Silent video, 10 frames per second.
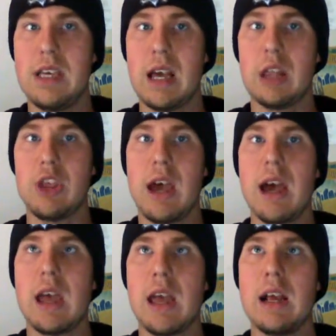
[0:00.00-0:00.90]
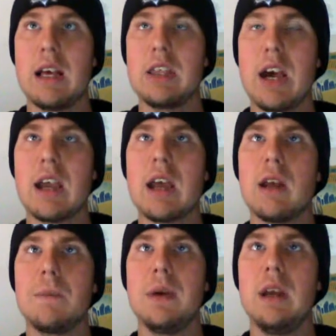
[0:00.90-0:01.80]
Yeah, that kind
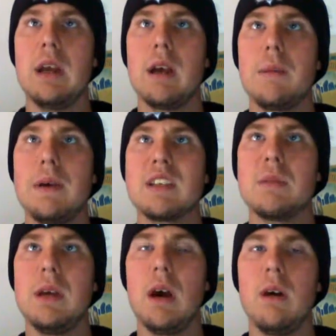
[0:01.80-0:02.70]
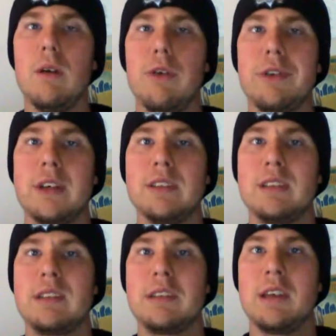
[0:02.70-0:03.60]
of pissed me off,
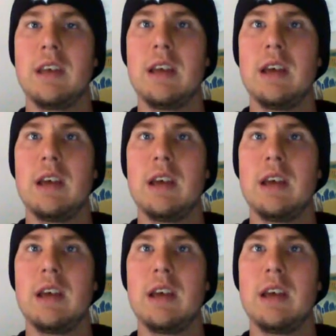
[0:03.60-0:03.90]
because